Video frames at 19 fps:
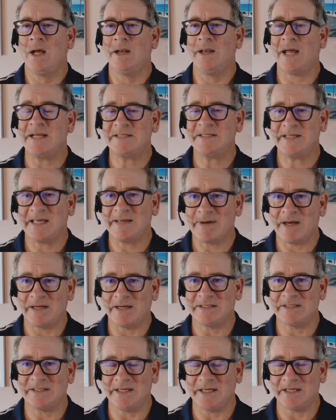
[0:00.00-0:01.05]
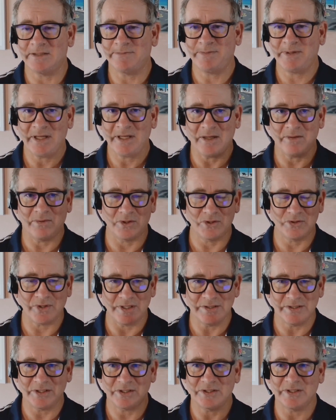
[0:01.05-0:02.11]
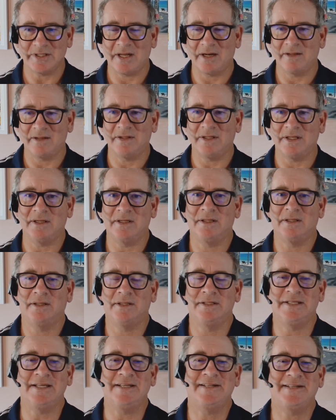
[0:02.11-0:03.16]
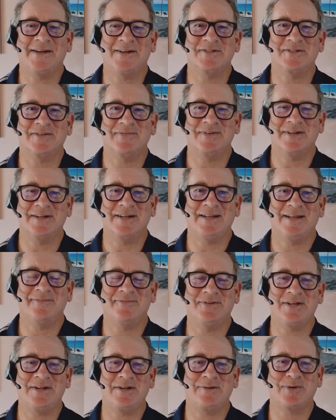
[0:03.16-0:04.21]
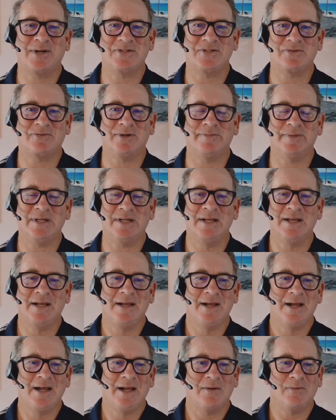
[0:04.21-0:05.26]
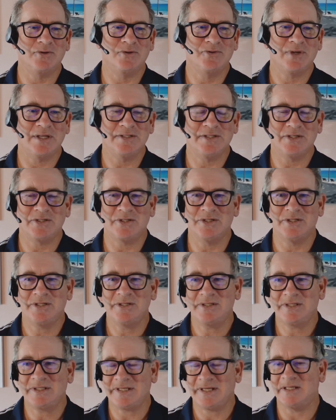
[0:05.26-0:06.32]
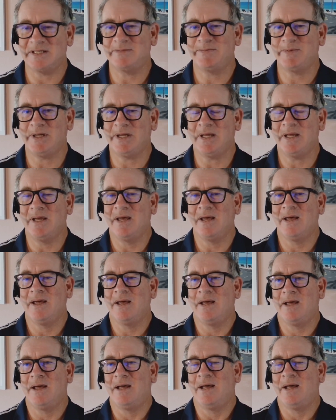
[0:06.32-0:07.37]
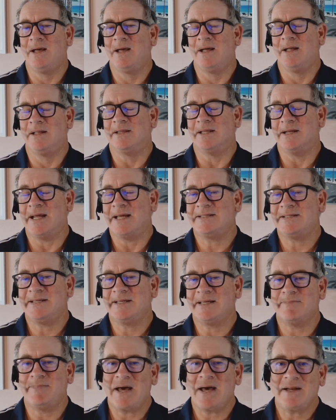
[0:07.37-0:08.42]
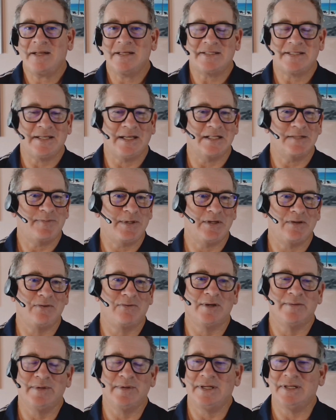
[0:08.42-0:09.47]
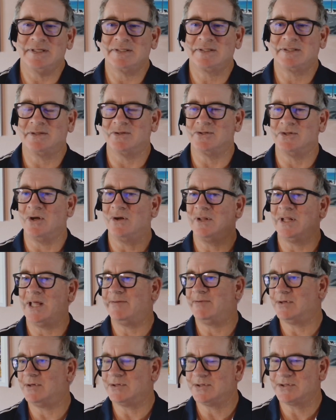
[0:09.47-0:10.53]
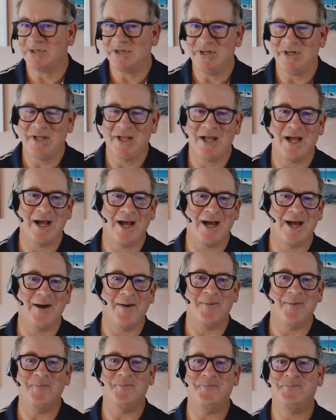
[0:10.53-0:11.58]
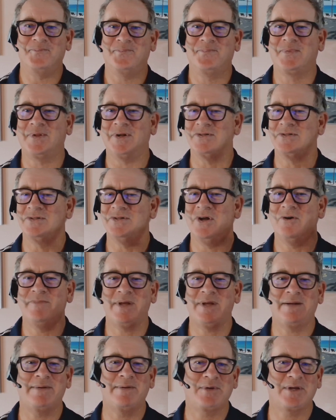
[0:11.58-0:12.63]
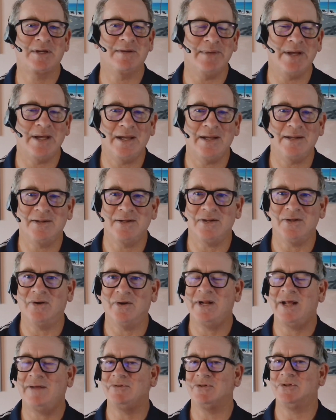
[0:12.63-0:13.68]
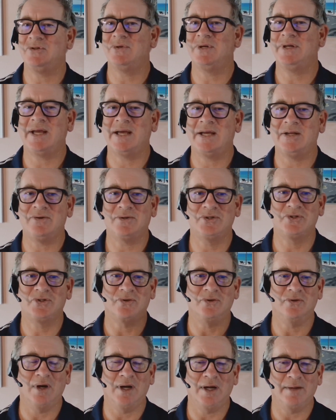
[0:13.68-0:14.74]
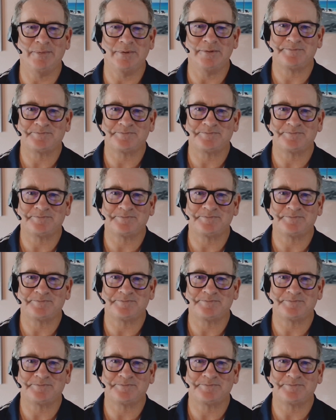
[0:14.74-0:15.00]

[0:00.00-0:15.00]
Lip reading: Nice thing about a CSP, and we'll transition out of the details of an enterprise agreement, we'll transition to CSP. The nice thing about a CSP agreement is there's no levels, there's no minimum commit, you don't have to do an annual true up,